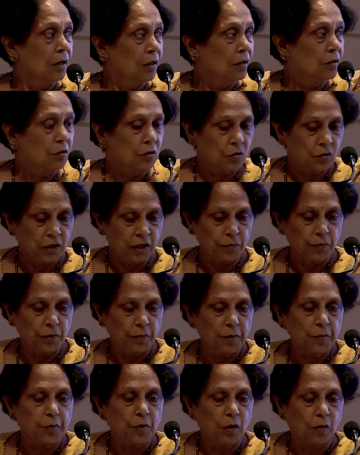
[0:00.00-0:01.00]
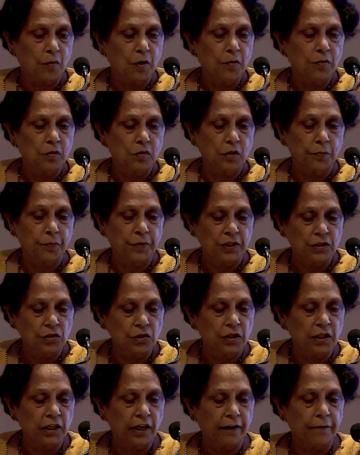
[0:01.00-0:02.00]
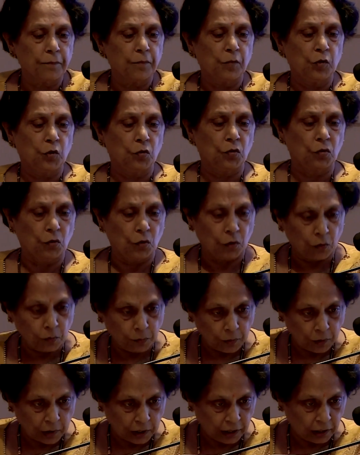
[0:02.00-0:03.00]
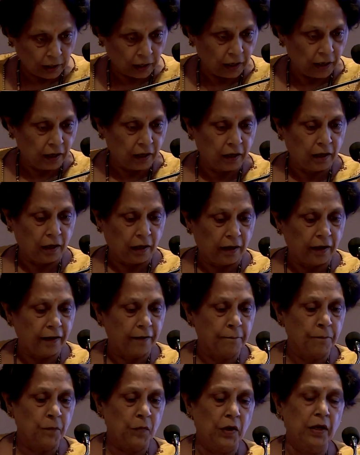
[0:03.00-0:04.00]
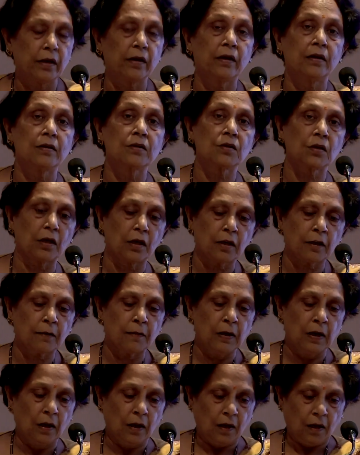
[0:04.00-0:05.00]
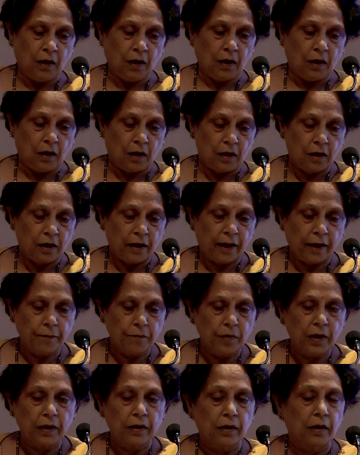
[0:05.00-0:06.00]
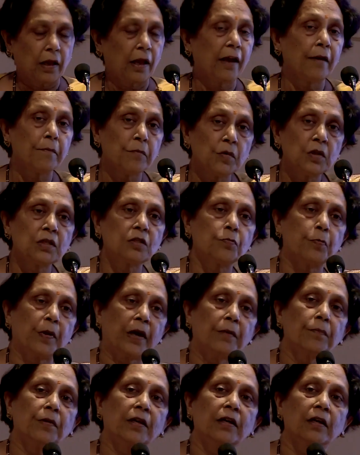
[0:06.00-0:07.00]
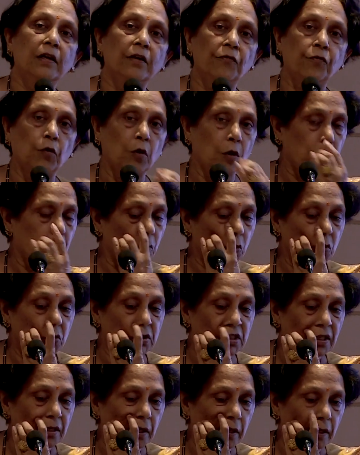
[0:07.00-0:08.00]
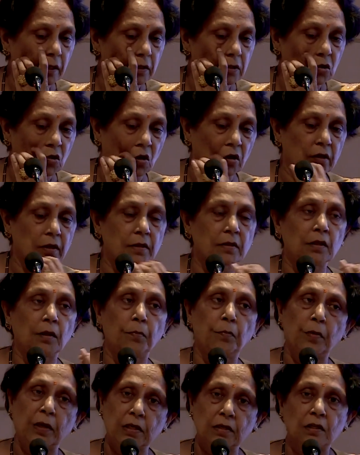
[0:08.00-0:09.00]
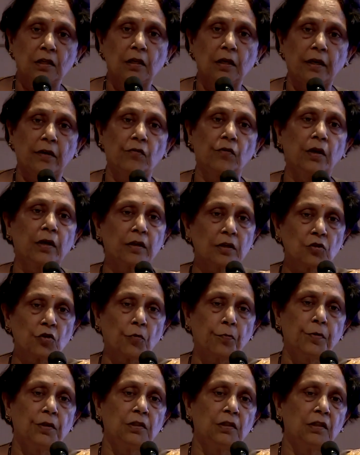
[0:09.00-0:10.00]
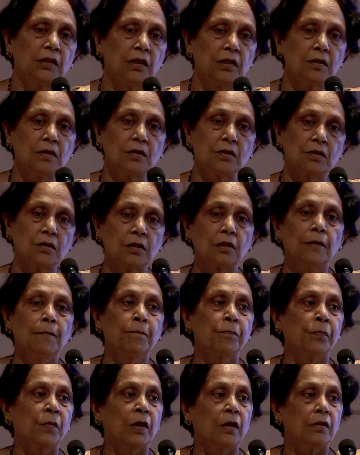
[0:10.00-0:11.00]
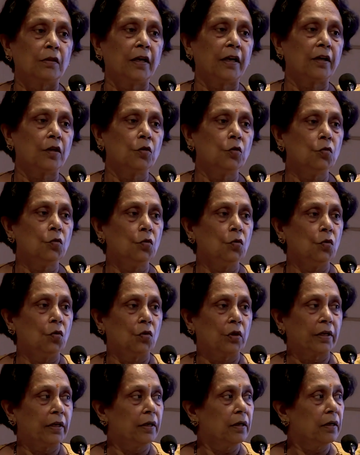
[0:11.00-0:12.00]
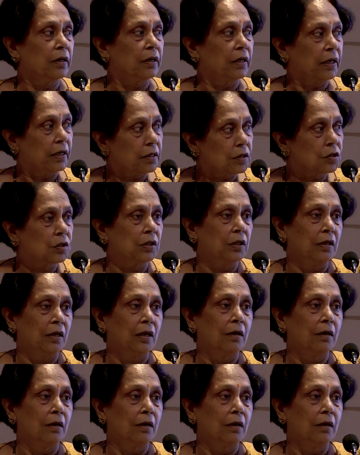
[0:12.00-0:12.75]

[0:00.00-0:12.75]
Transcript: So there may be problem. The PGT-M, you know, A, M and SR. M is primarily for monogenic disorder. The basic advantage of PGT is that you can test